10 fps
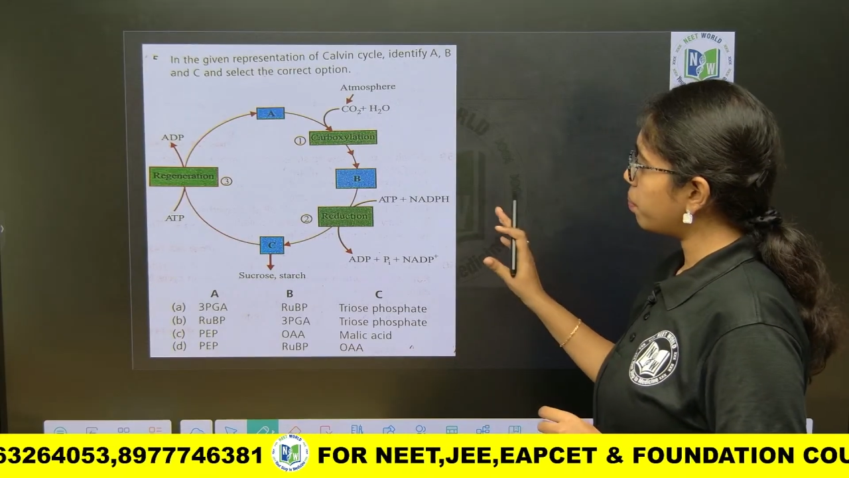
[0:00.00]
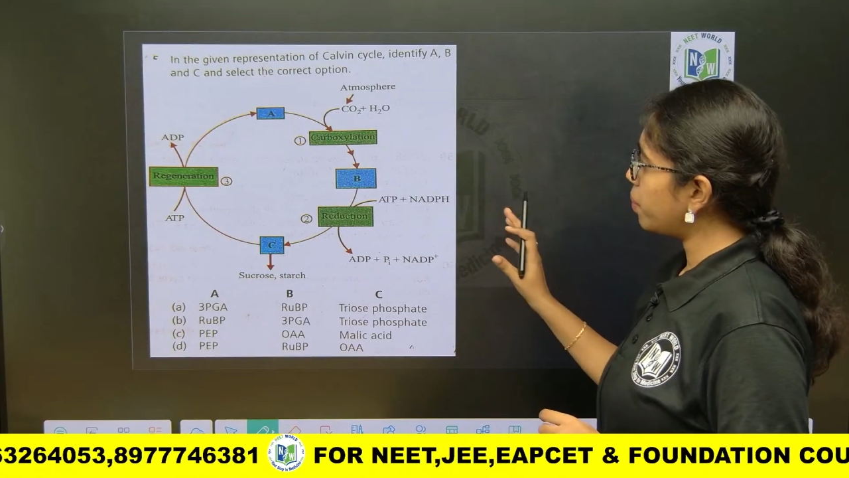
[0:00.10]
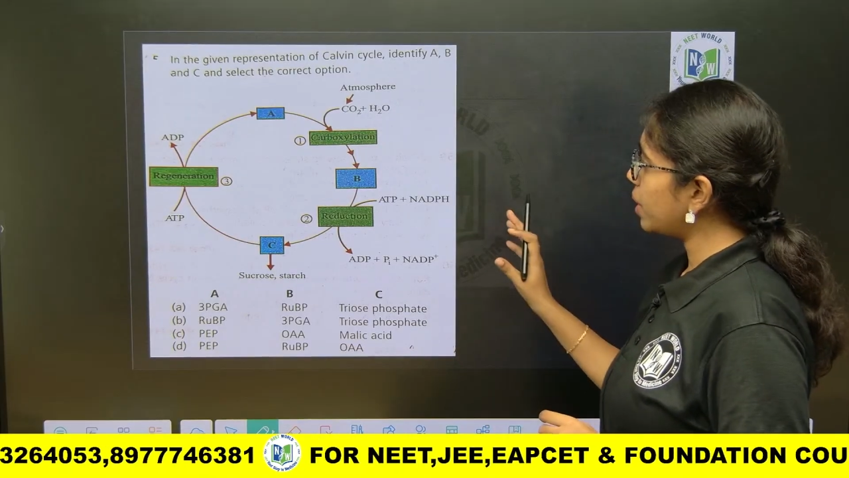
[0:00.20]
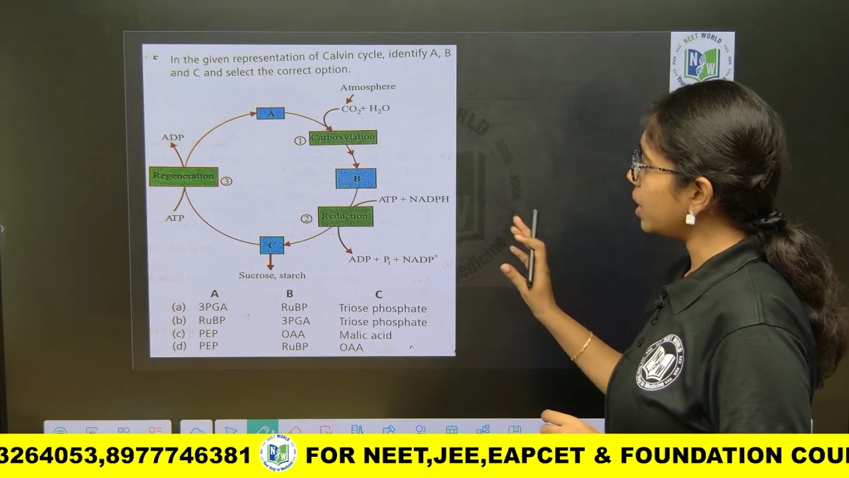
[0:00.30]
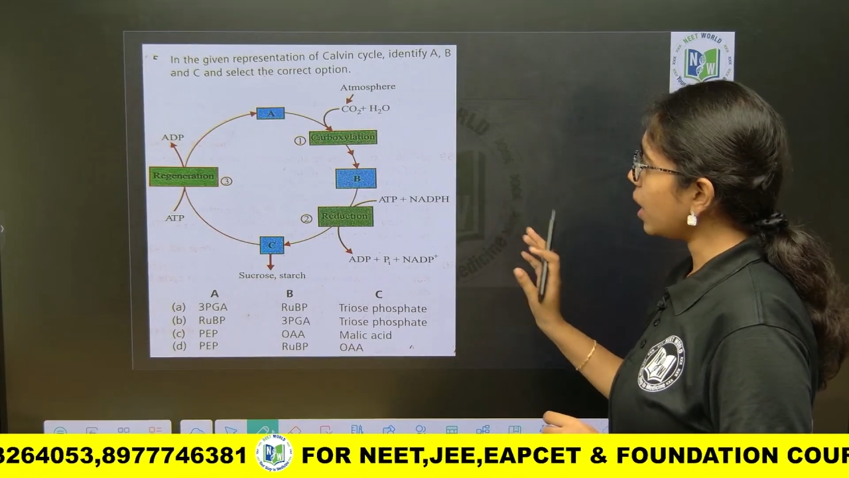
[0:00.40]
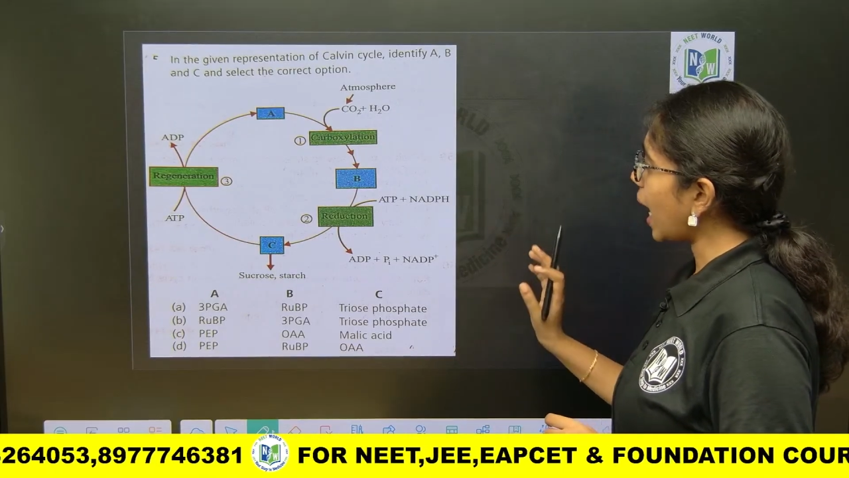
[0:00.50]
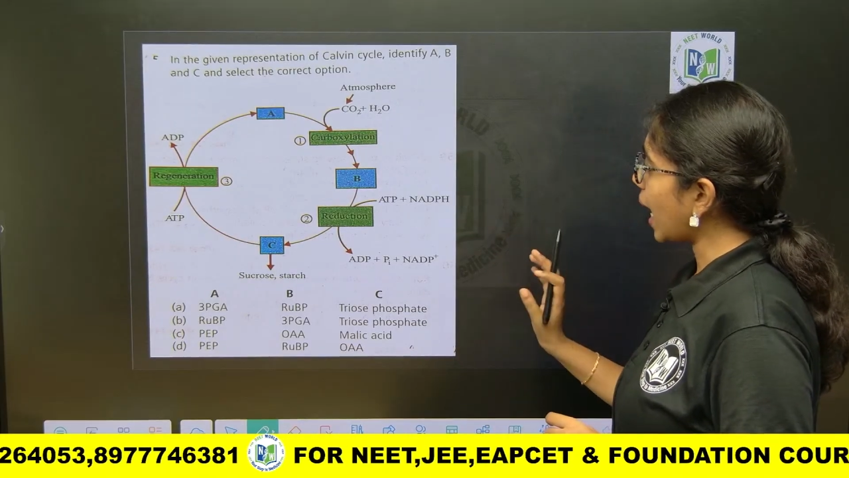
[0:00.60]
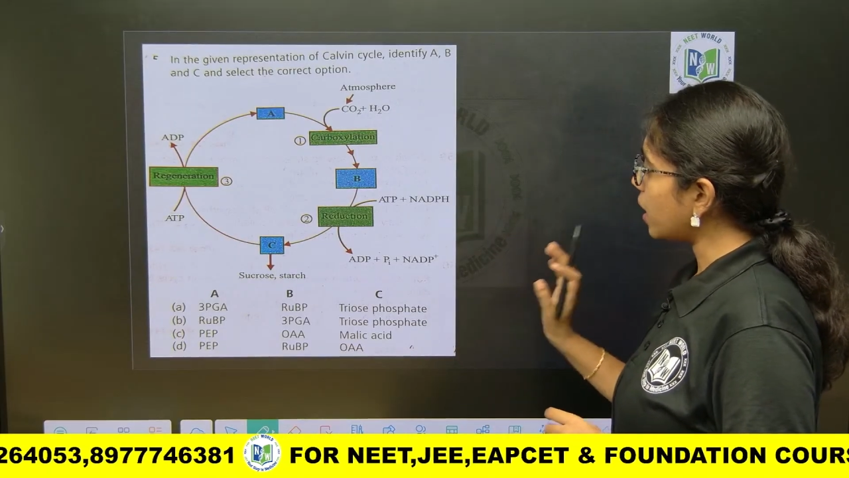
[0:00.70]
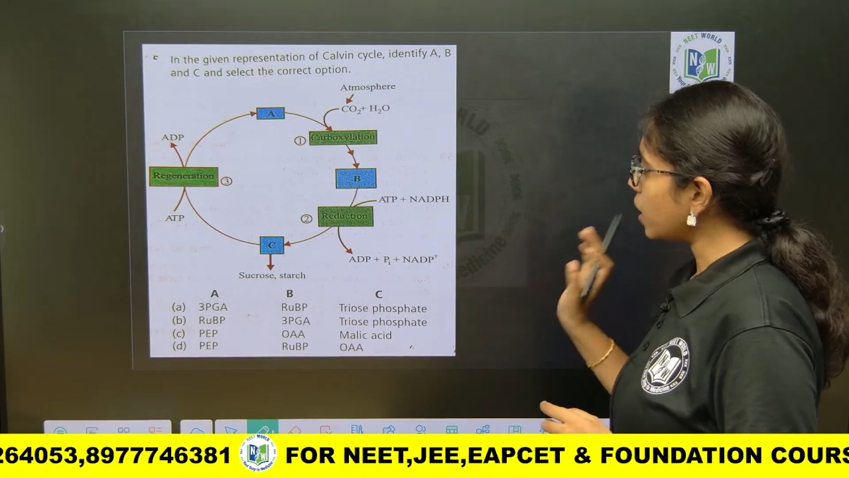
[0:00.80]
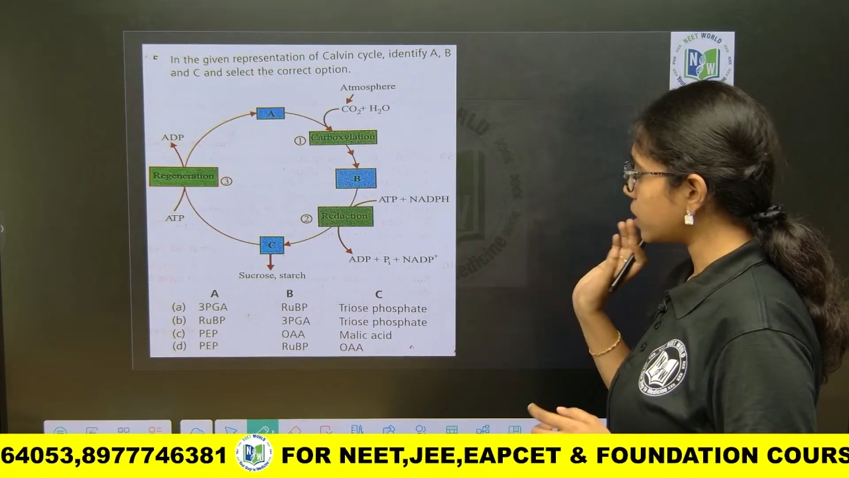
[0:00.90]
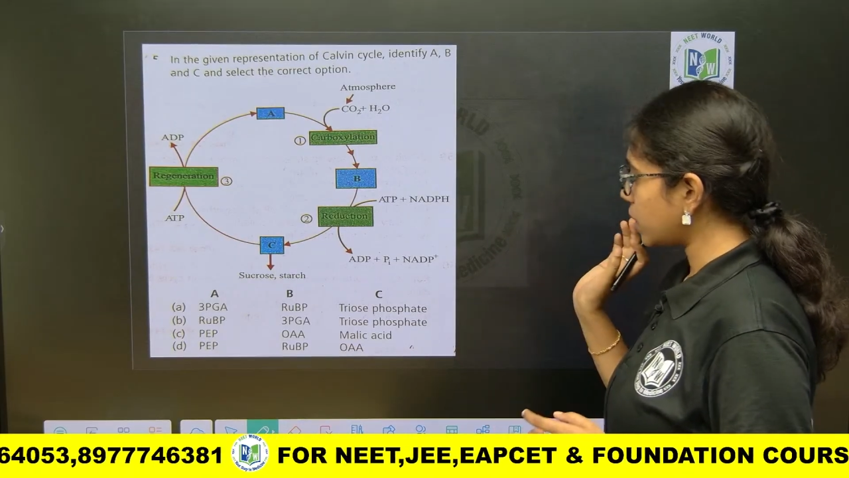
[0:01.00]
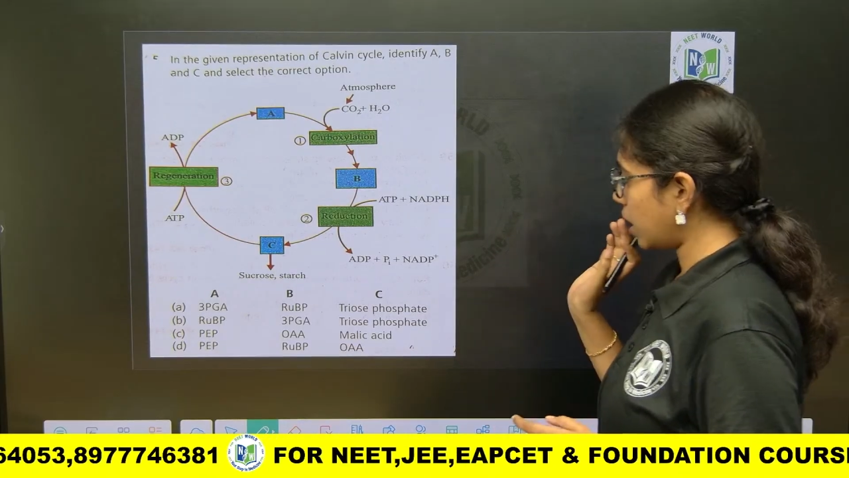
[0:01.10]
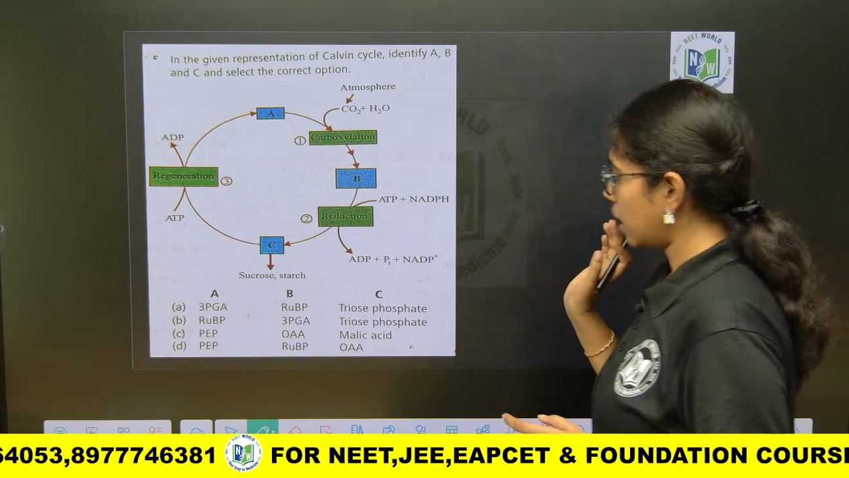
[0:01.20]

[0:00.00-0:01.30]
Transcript: B and C.